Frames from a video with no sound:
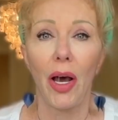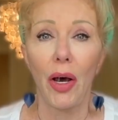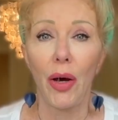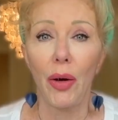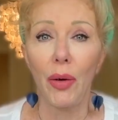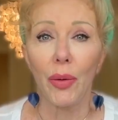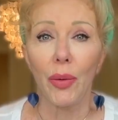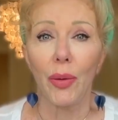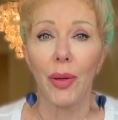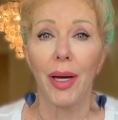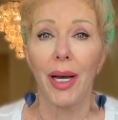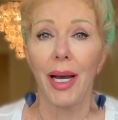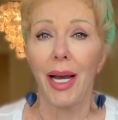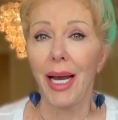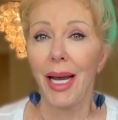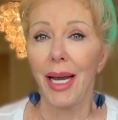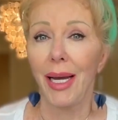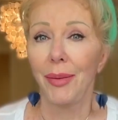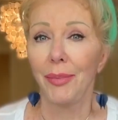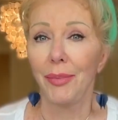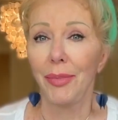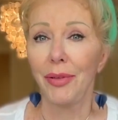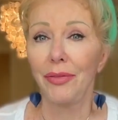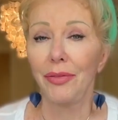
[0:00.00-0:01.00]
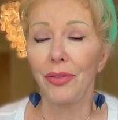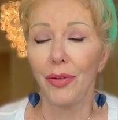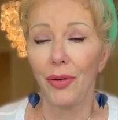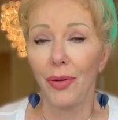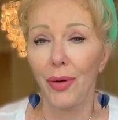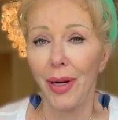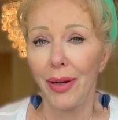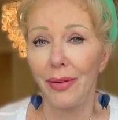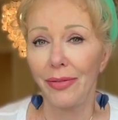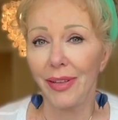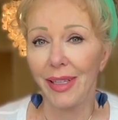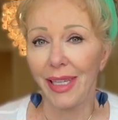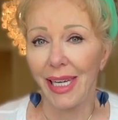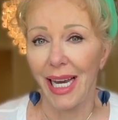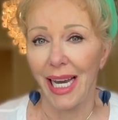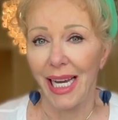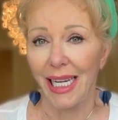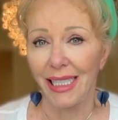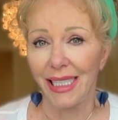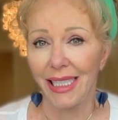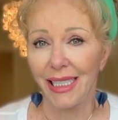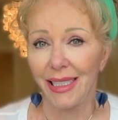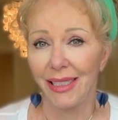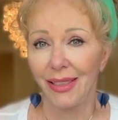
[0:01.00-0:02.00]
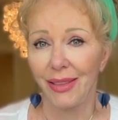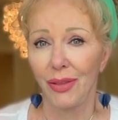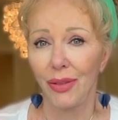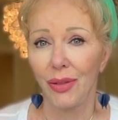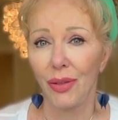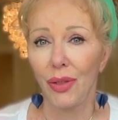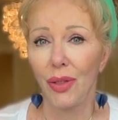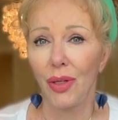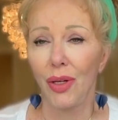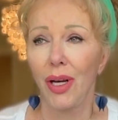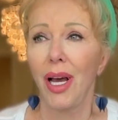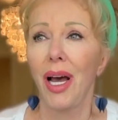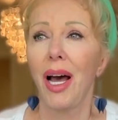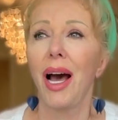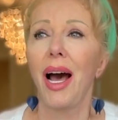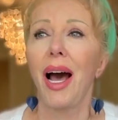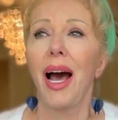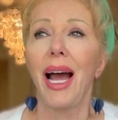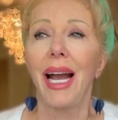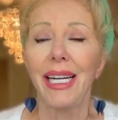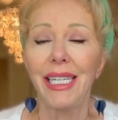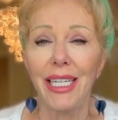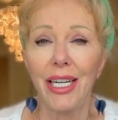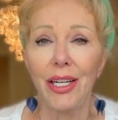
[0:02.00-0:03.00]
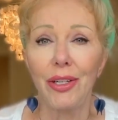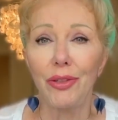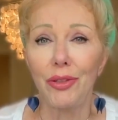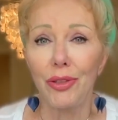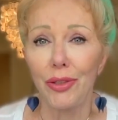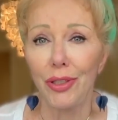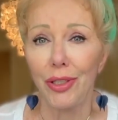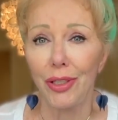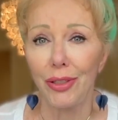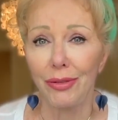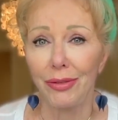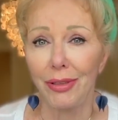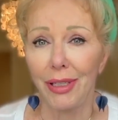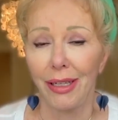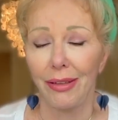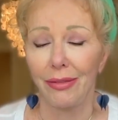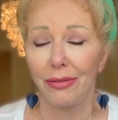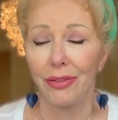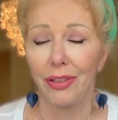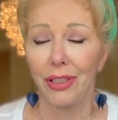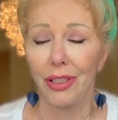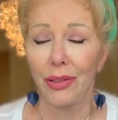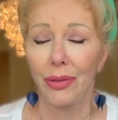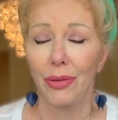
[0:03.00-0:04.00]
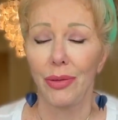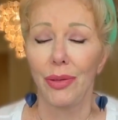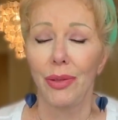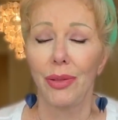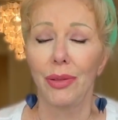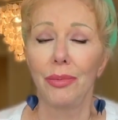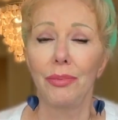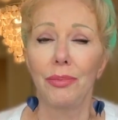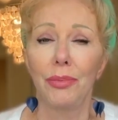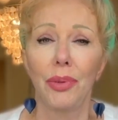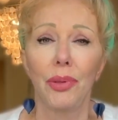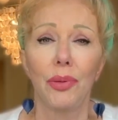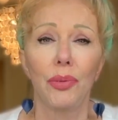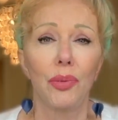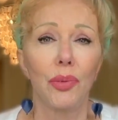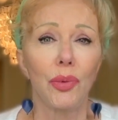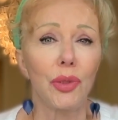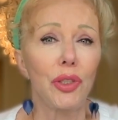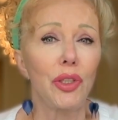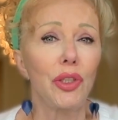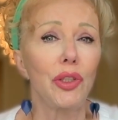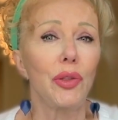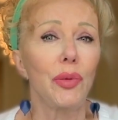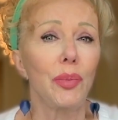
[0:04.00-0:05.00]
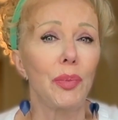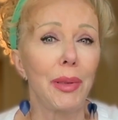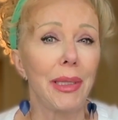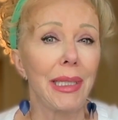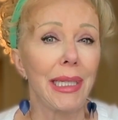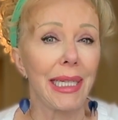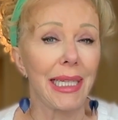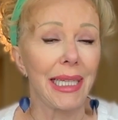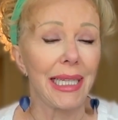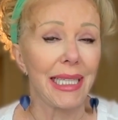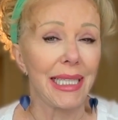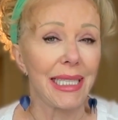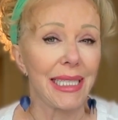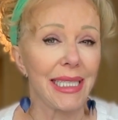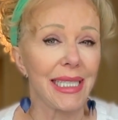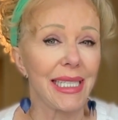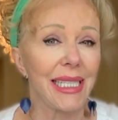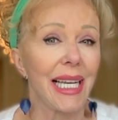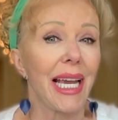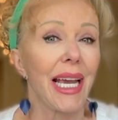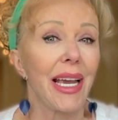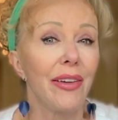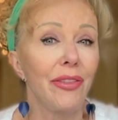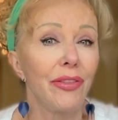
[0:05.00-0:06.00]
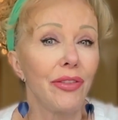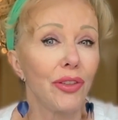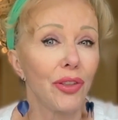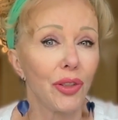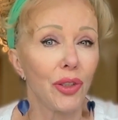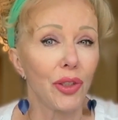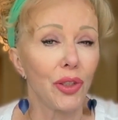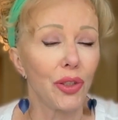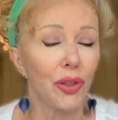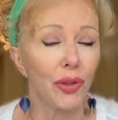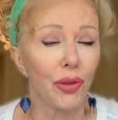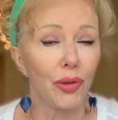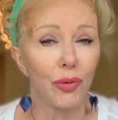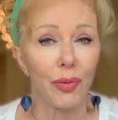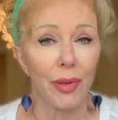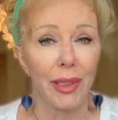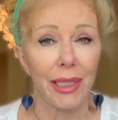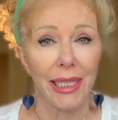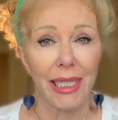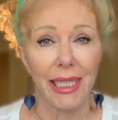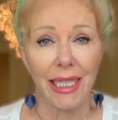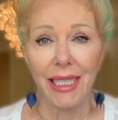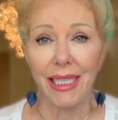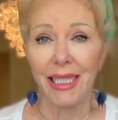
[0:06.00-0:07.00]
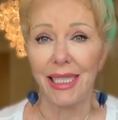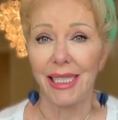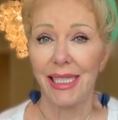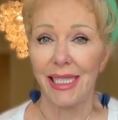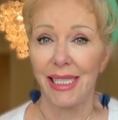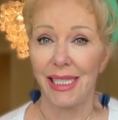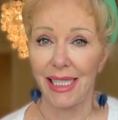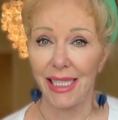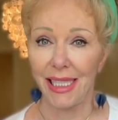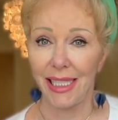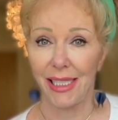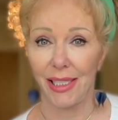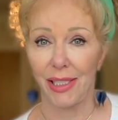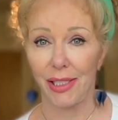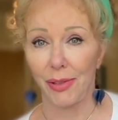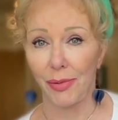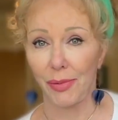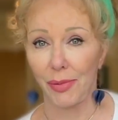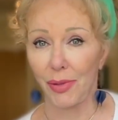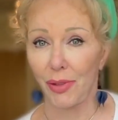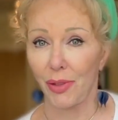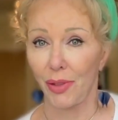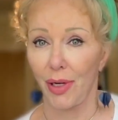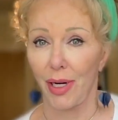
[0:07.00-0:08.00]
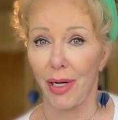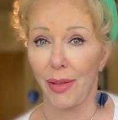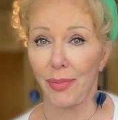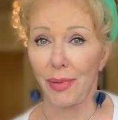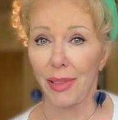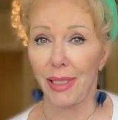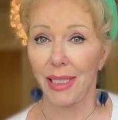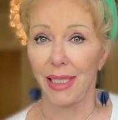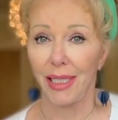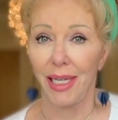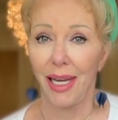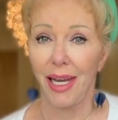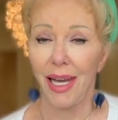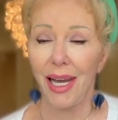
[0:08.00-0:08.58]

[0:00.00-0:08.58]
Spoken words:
Oh, and before I forget, I know you don't have to, but would you please, if you're not already, consider subscribing?